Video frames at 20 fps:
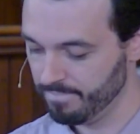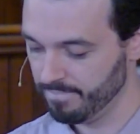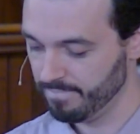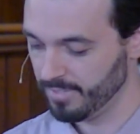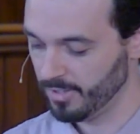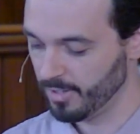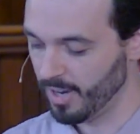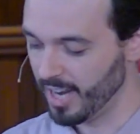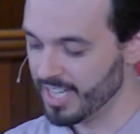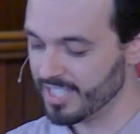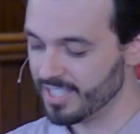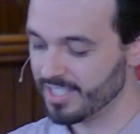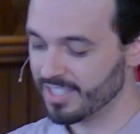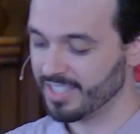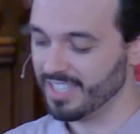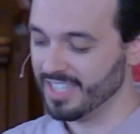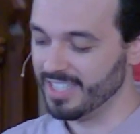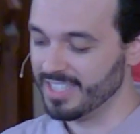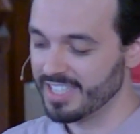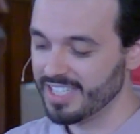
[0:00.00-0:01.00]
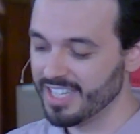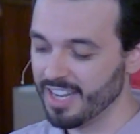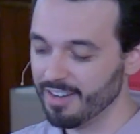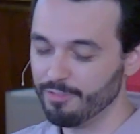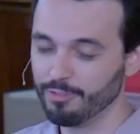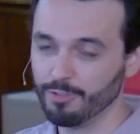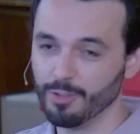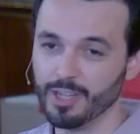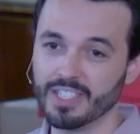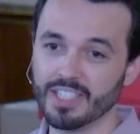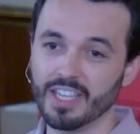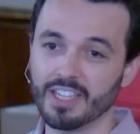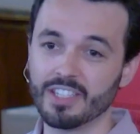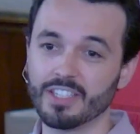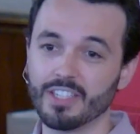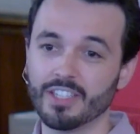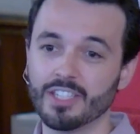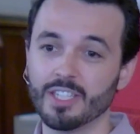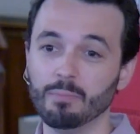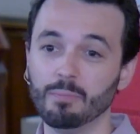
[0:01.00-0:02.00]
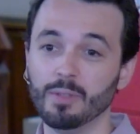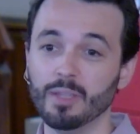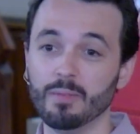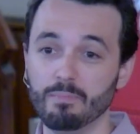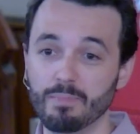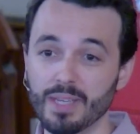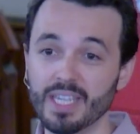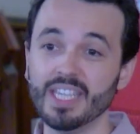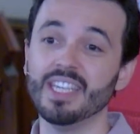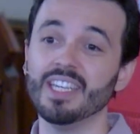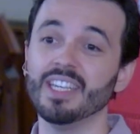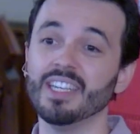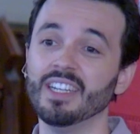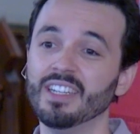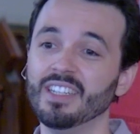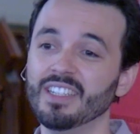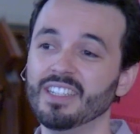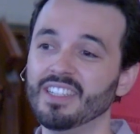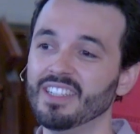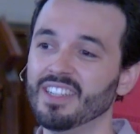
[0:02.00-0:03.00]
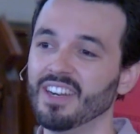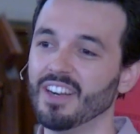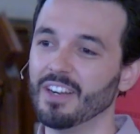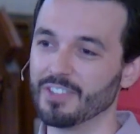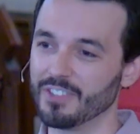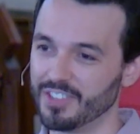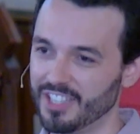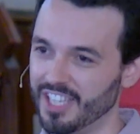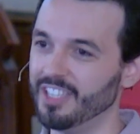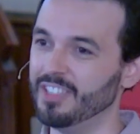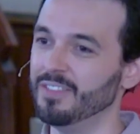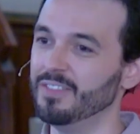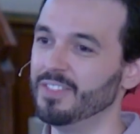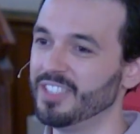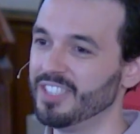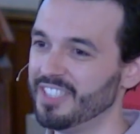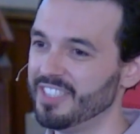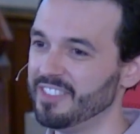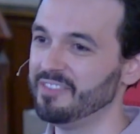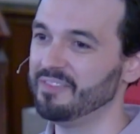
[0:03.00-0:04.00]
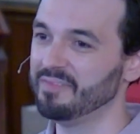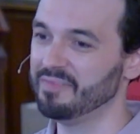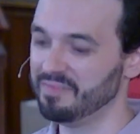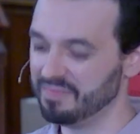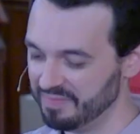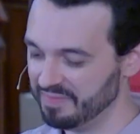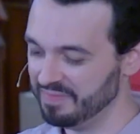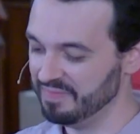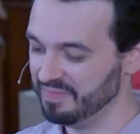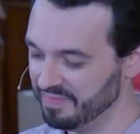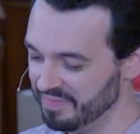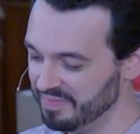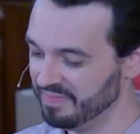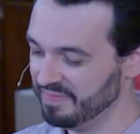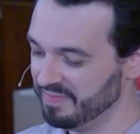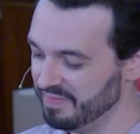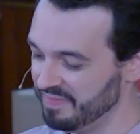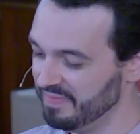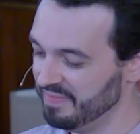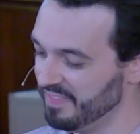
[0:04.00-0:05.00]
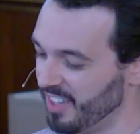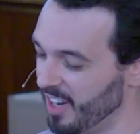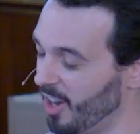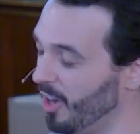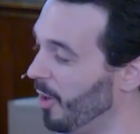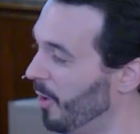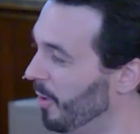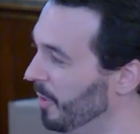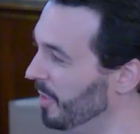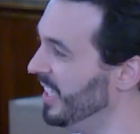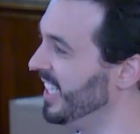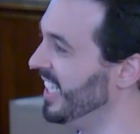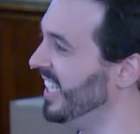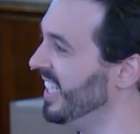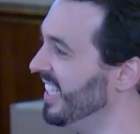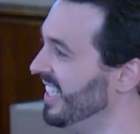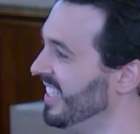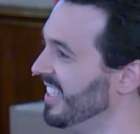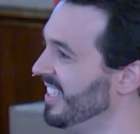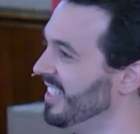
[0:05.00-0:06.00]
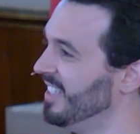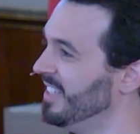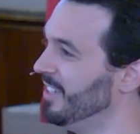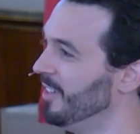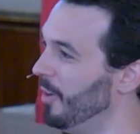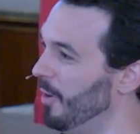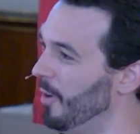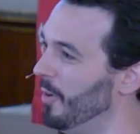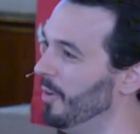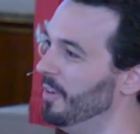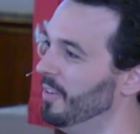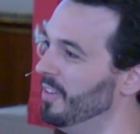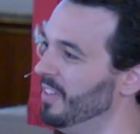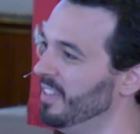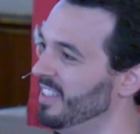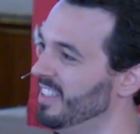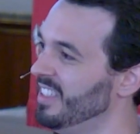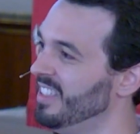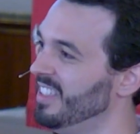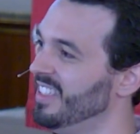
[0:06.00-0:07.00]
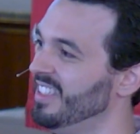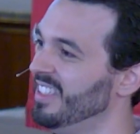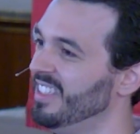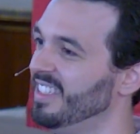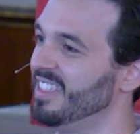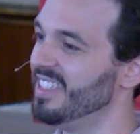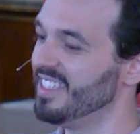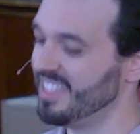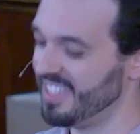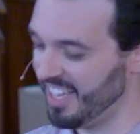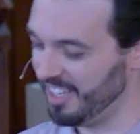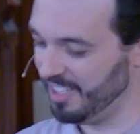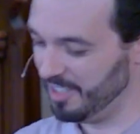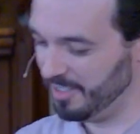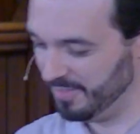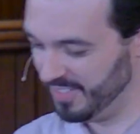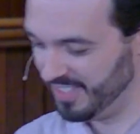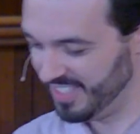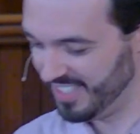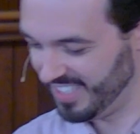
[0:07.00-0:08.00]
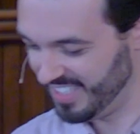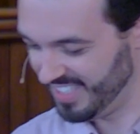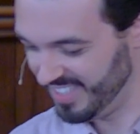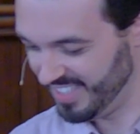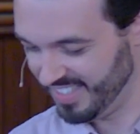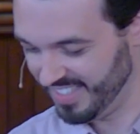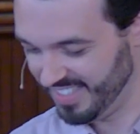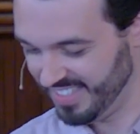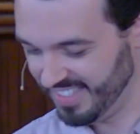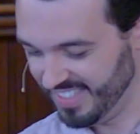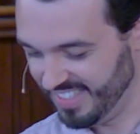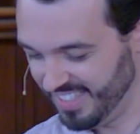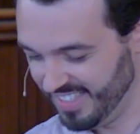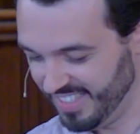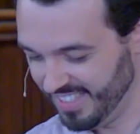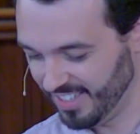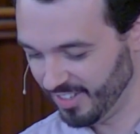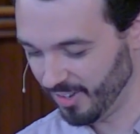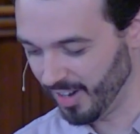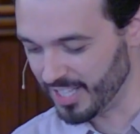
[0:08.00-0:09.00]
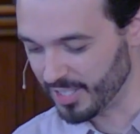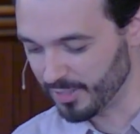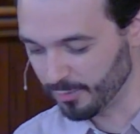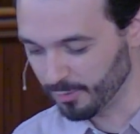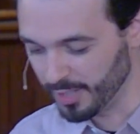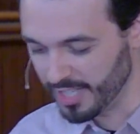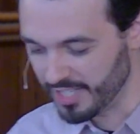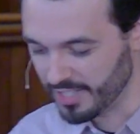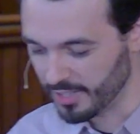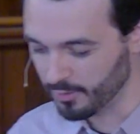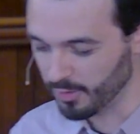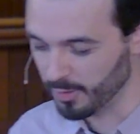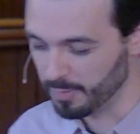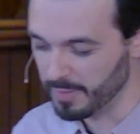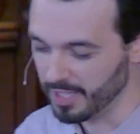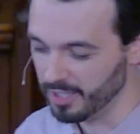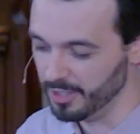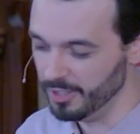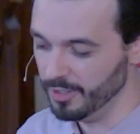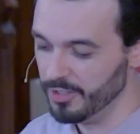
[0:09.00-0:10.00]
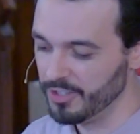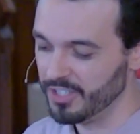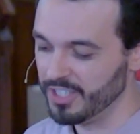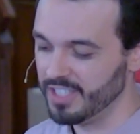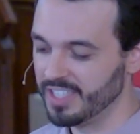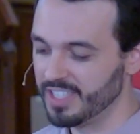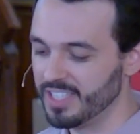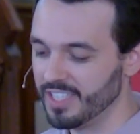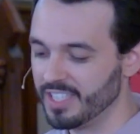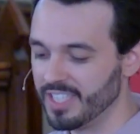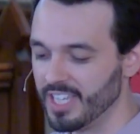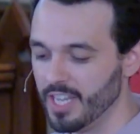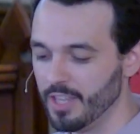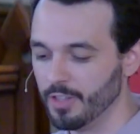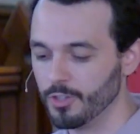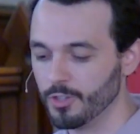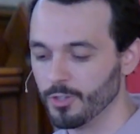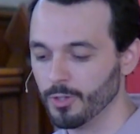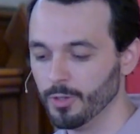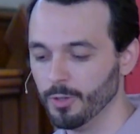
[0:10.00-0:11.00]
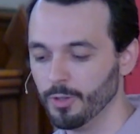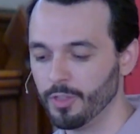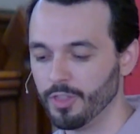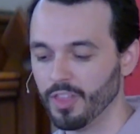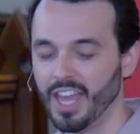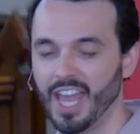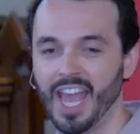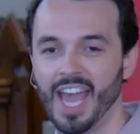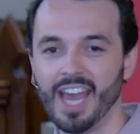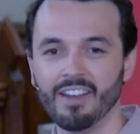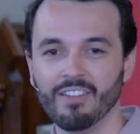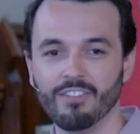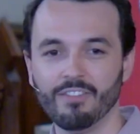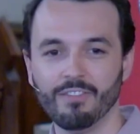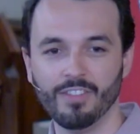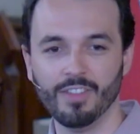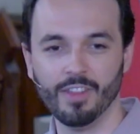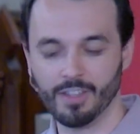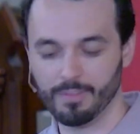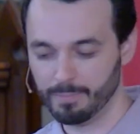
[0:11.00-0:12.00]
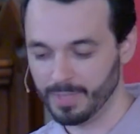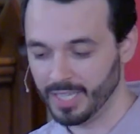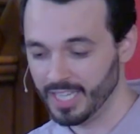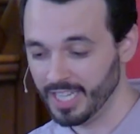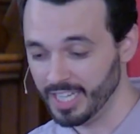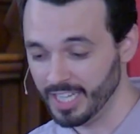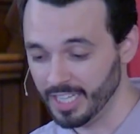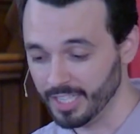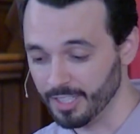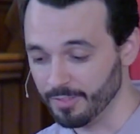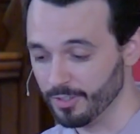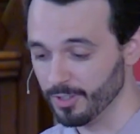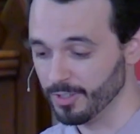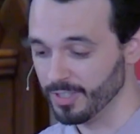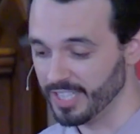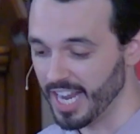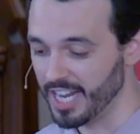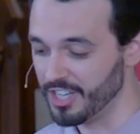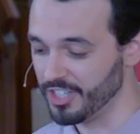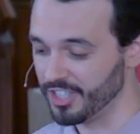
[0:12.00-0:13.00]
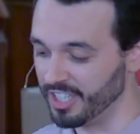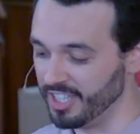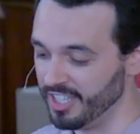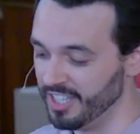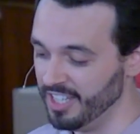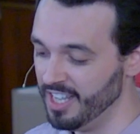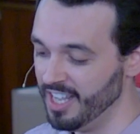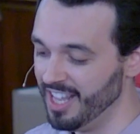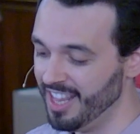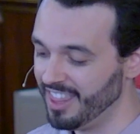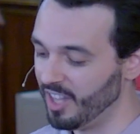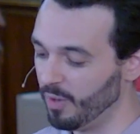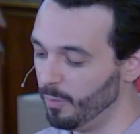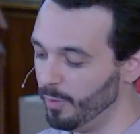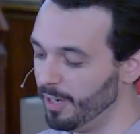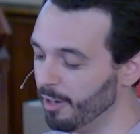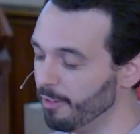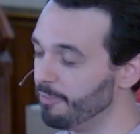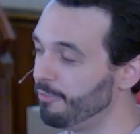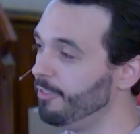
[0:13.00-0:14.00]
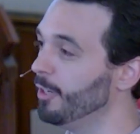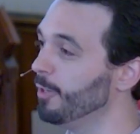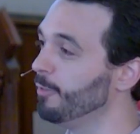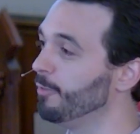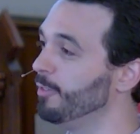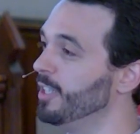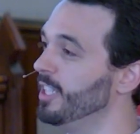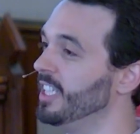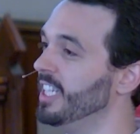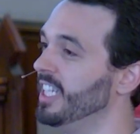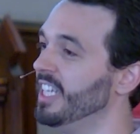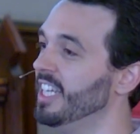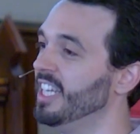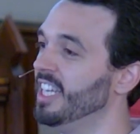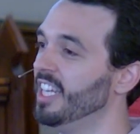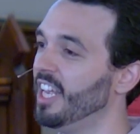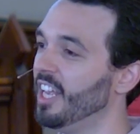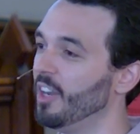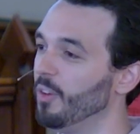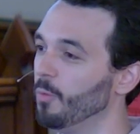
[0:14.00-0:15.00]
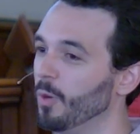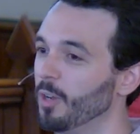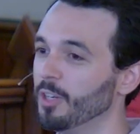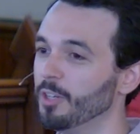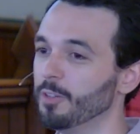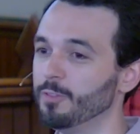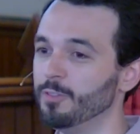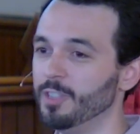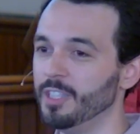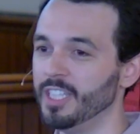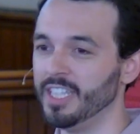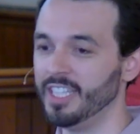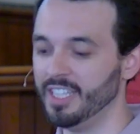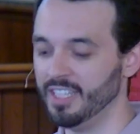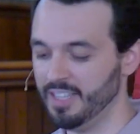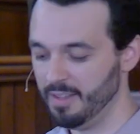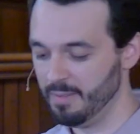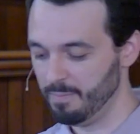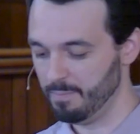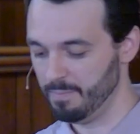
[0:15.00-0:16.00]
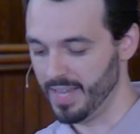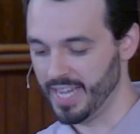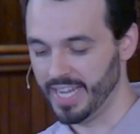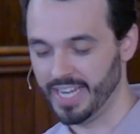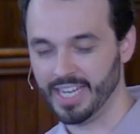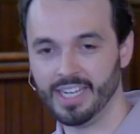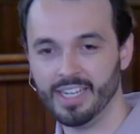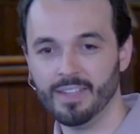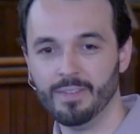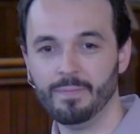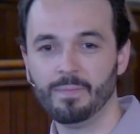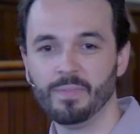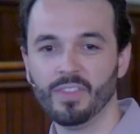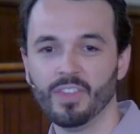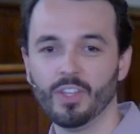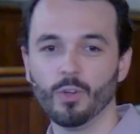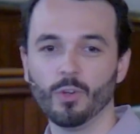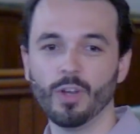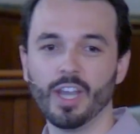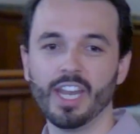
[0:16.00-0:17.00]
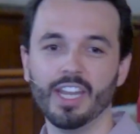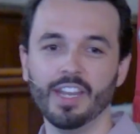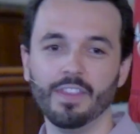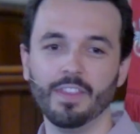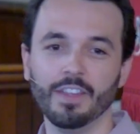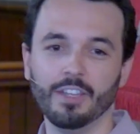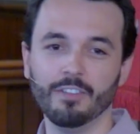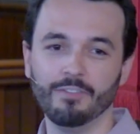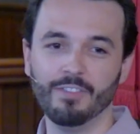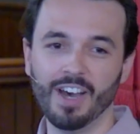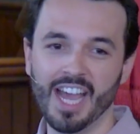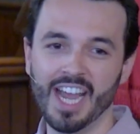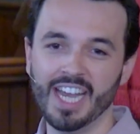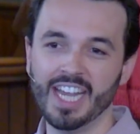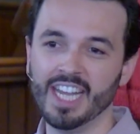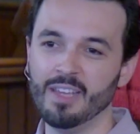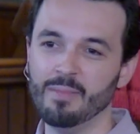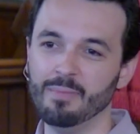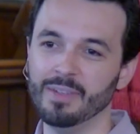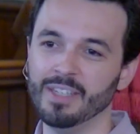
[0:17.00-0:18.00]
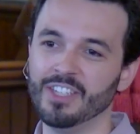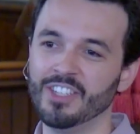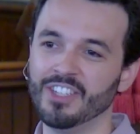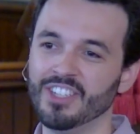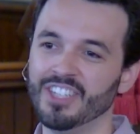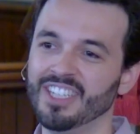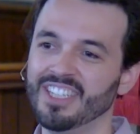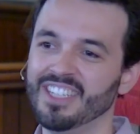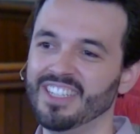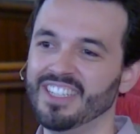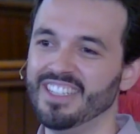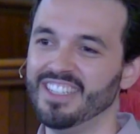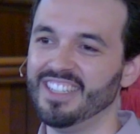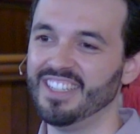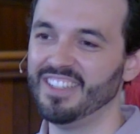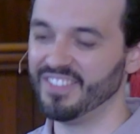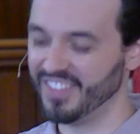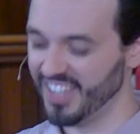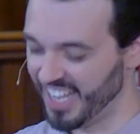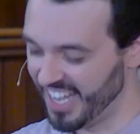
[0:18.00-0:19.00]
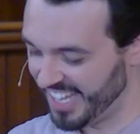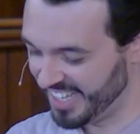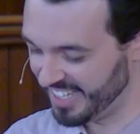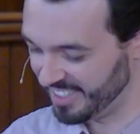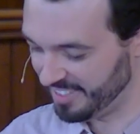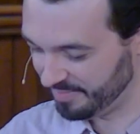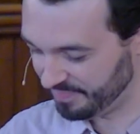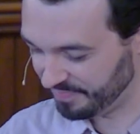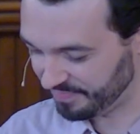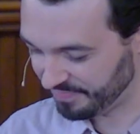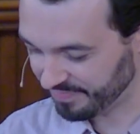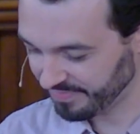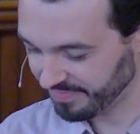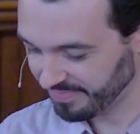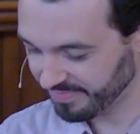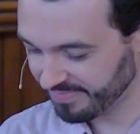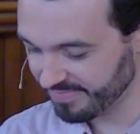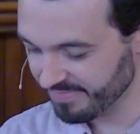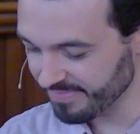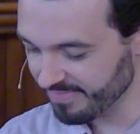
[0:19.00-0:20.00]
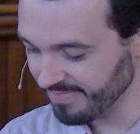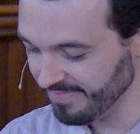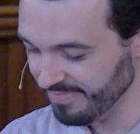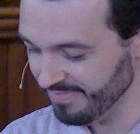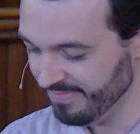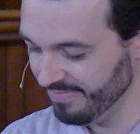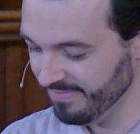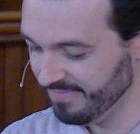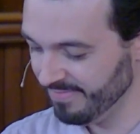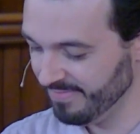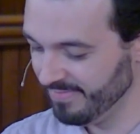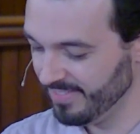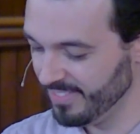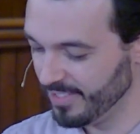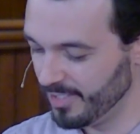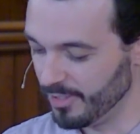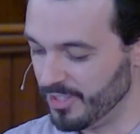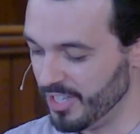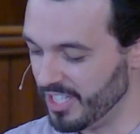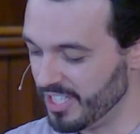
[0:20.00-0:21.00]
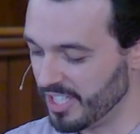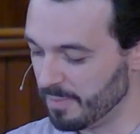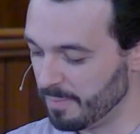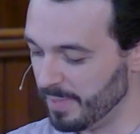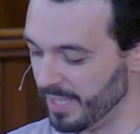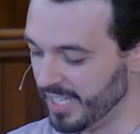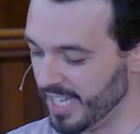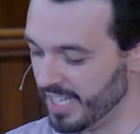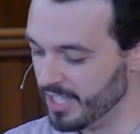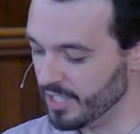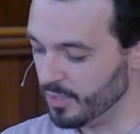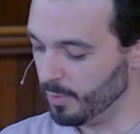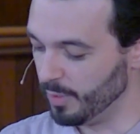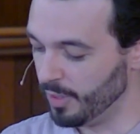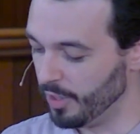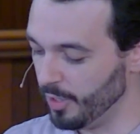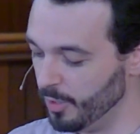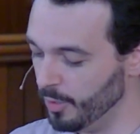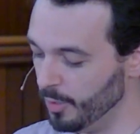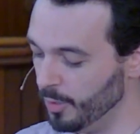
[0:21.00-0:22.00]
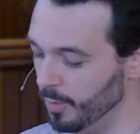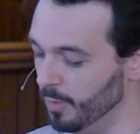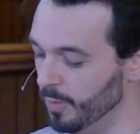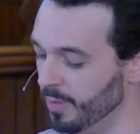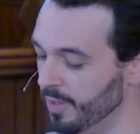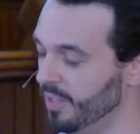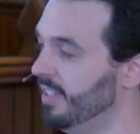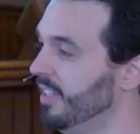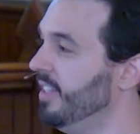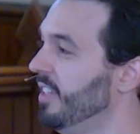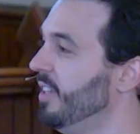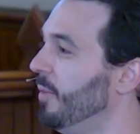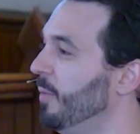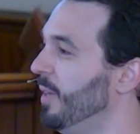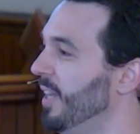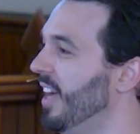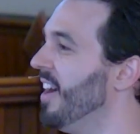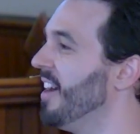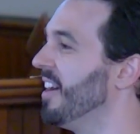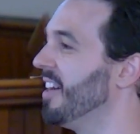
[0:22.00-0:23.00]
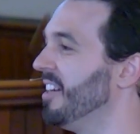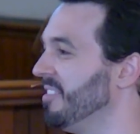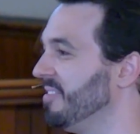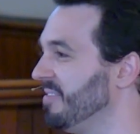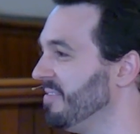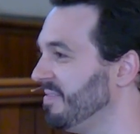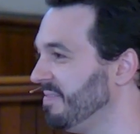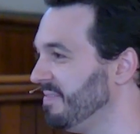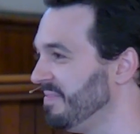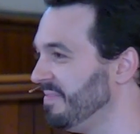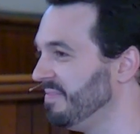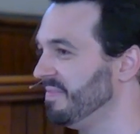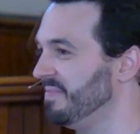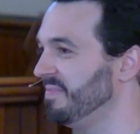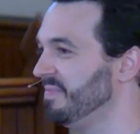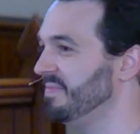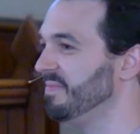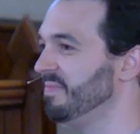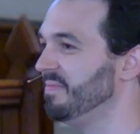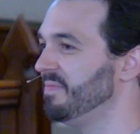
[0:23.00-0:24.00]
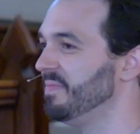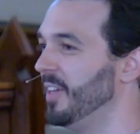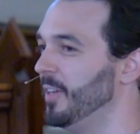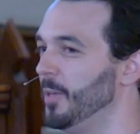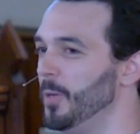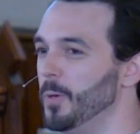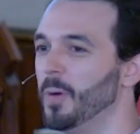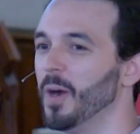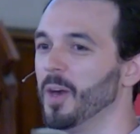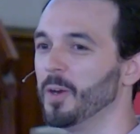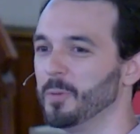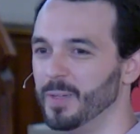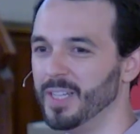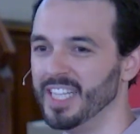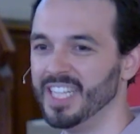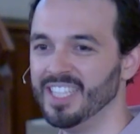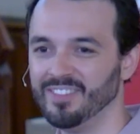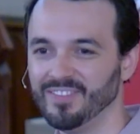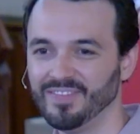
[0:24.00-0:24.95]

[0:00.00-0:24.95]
Christ instead frees us to simply be ourselves, our holy, whole selves. Christ frees us from the illusions to see the truth at the beginning of creation, that we are fearfully and wonderfully made, created in the divine image of God. So Jesus begins with who we are. And who are we?